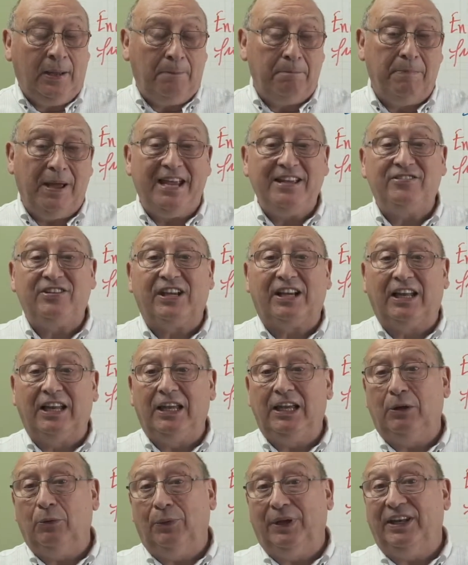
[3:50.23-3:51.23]

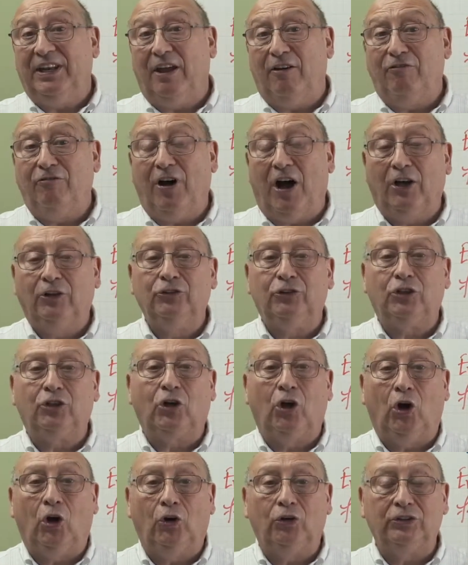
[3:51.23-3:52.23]
Basically, when they found the
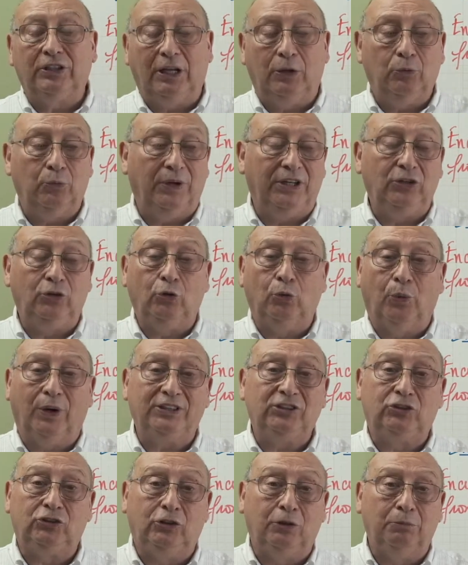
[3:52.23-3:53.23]
code, and when you
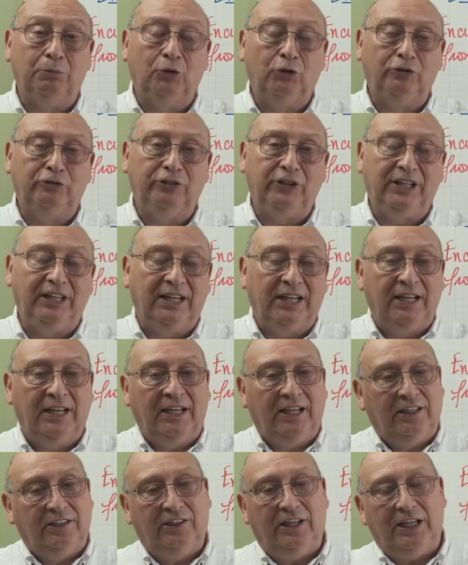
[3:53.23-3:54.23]
watch the movie,
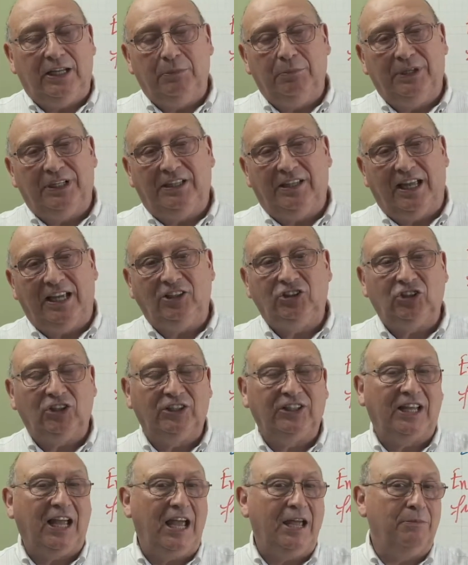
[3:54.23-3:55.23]
The
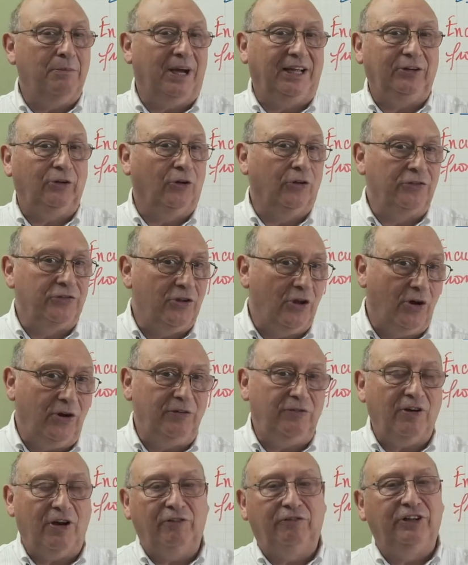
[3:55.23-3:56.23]
Imitation Game, I don't know
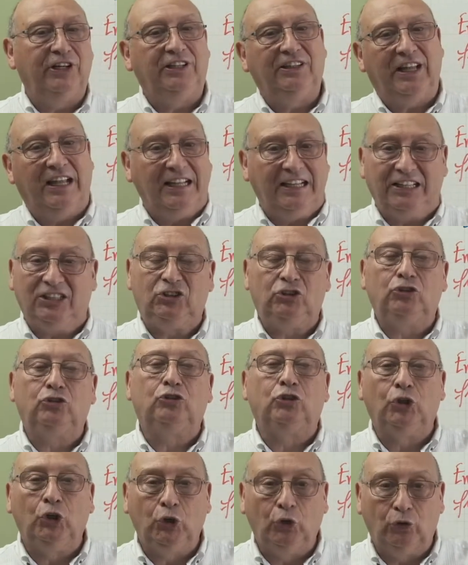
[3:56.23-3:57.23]
if everything is
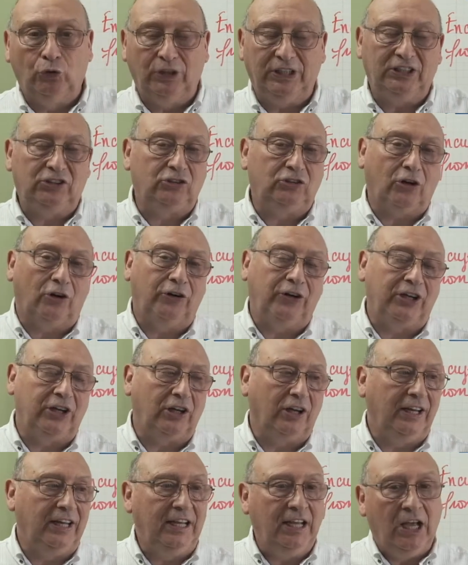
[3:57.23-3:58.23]
true
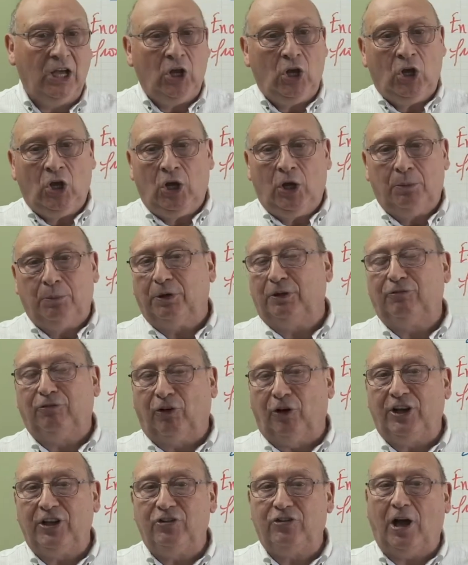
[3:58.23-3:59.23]
historically, but
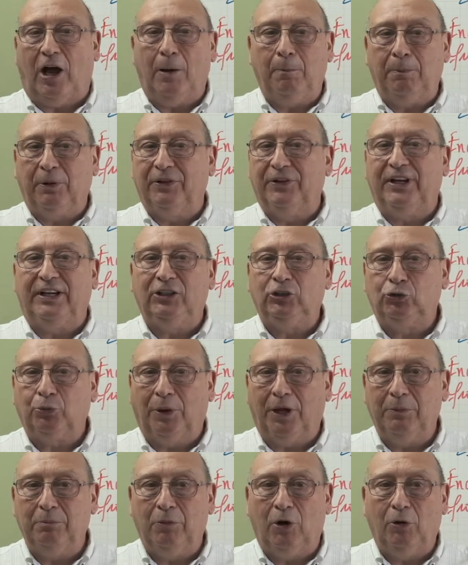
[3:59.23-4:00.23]
for example, there is
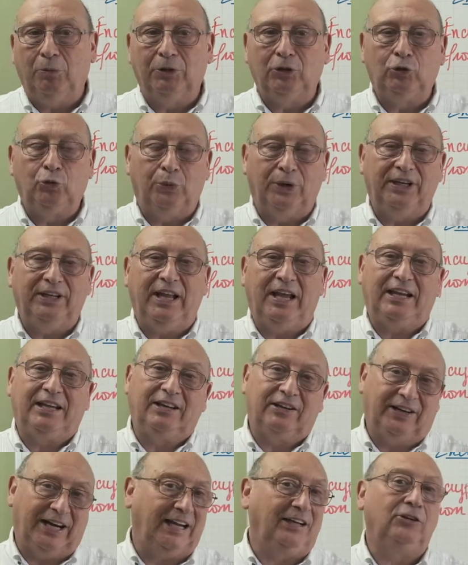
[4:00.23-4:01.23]
one moment where they
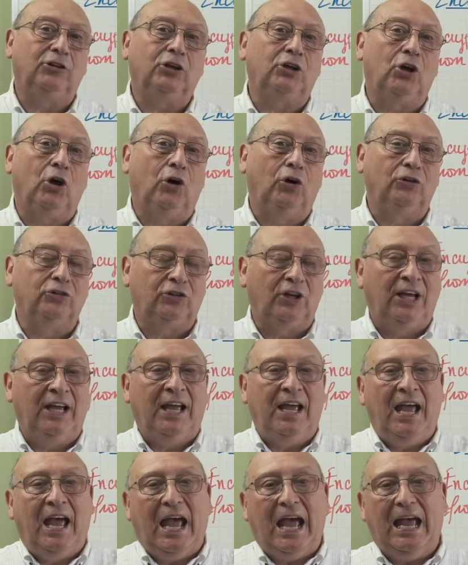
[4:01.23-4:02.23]
crack the code
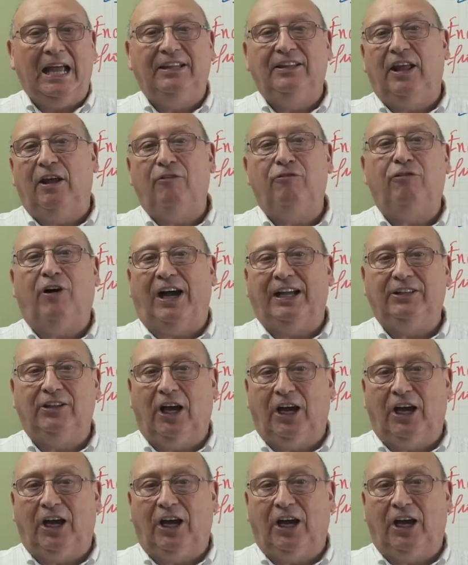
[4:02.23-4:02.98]
and they find